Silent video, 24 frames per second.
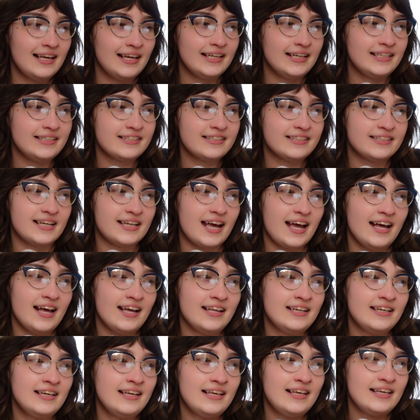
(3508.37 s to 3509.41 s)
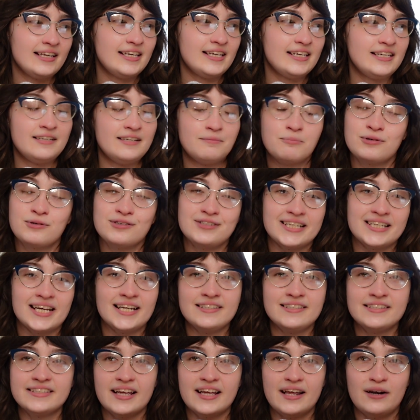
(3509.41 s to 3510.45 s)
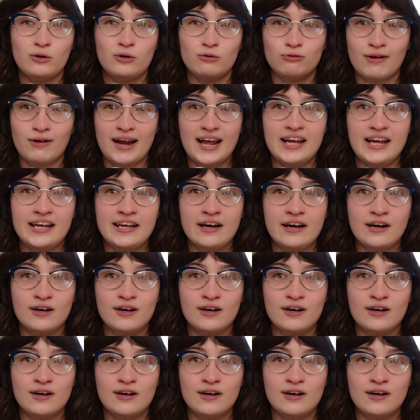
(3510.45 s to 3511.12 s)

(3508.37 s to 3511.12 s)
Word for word: Instead, he presents an array